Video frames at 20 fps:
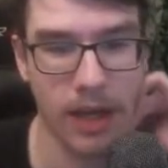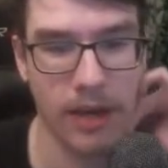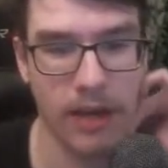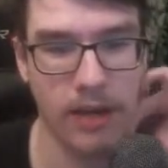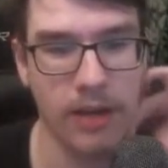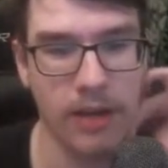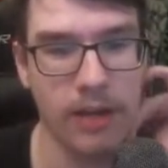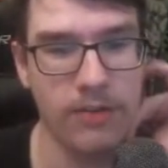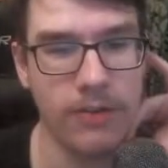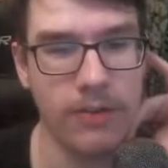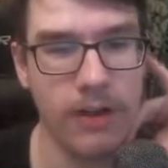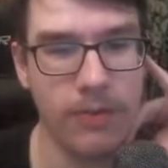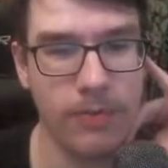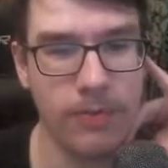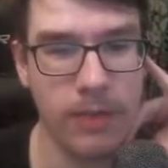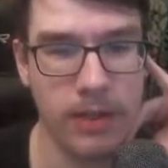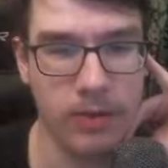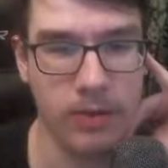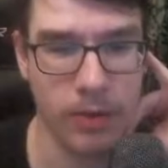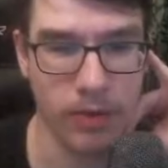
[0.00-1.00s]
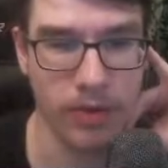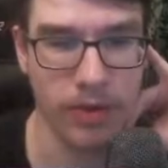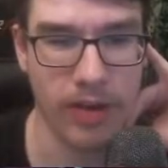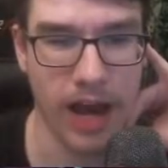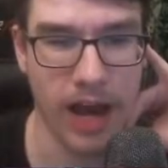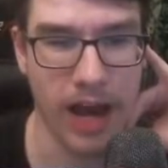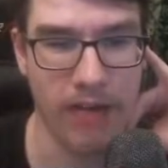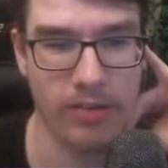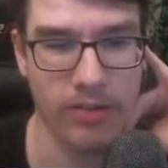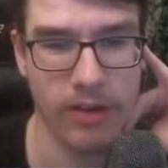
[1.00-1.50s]
even if we don't
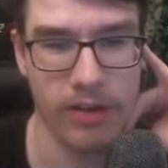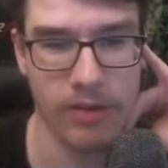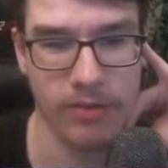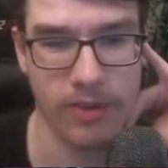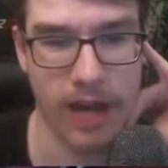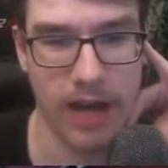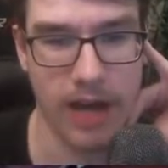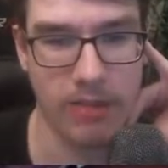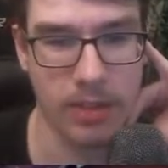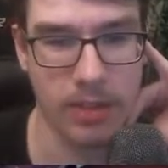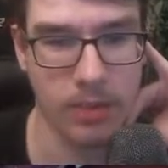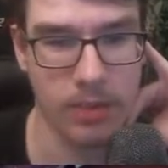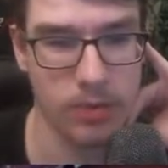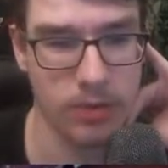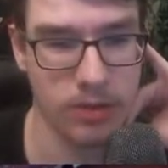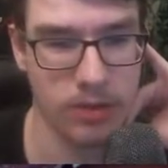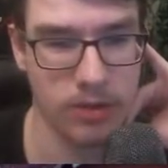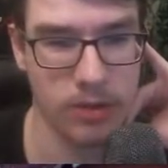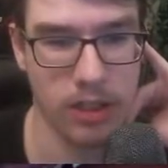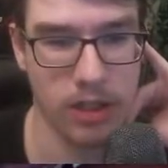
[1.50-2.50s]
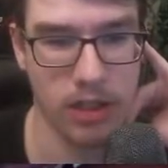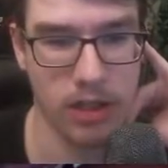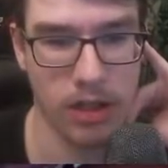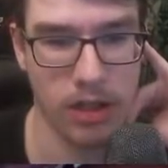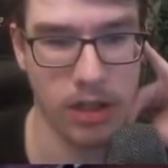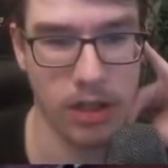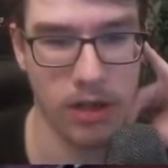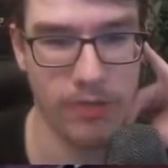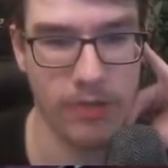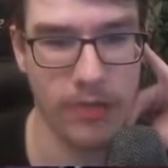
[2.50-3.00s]
have enough damage, which in a
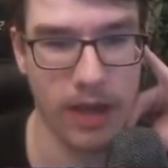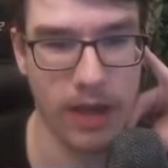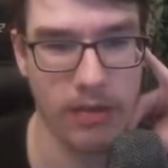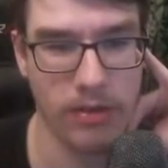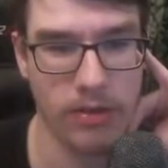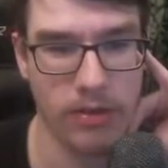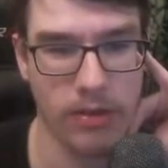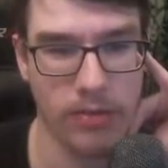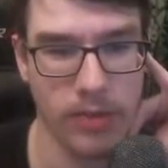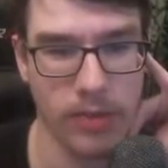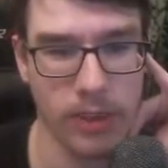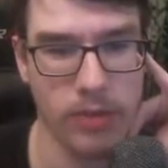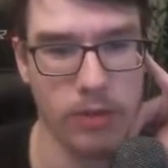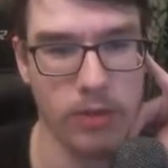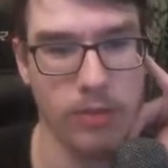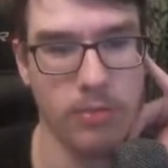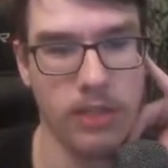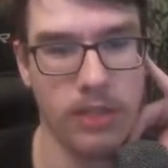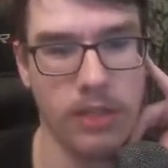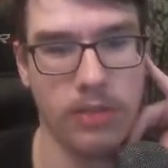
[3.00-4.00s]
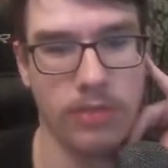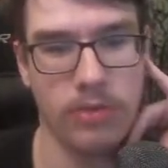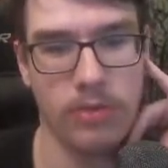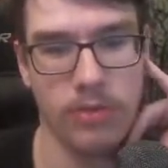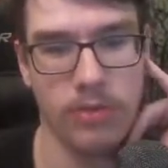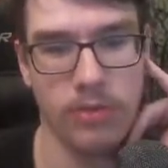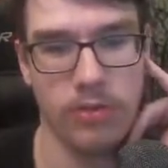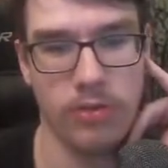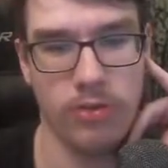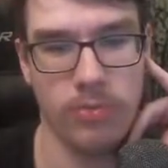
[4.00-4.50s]
lot of cases we do, because we're
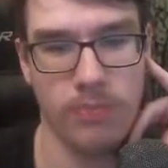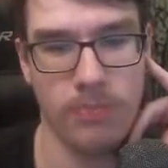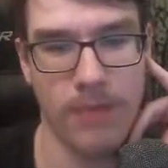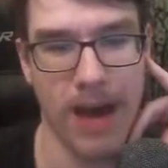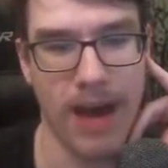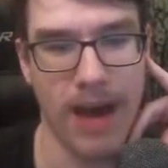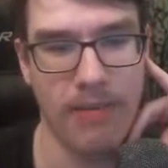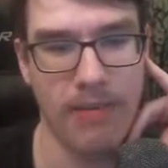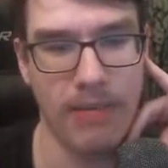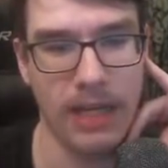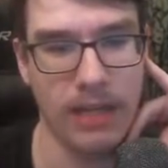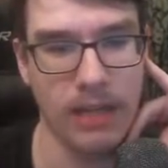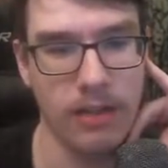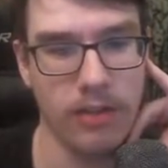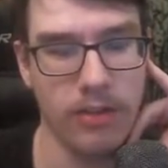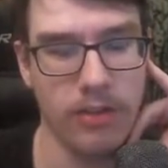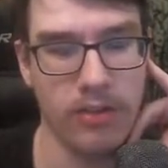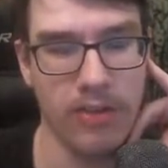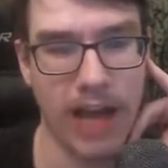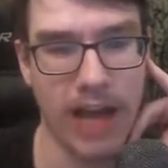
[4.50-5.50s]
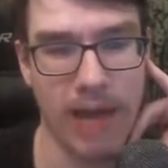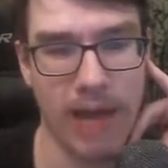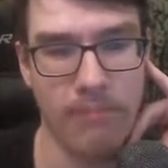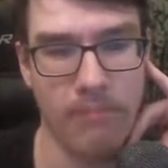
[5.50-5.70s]
just spamming stab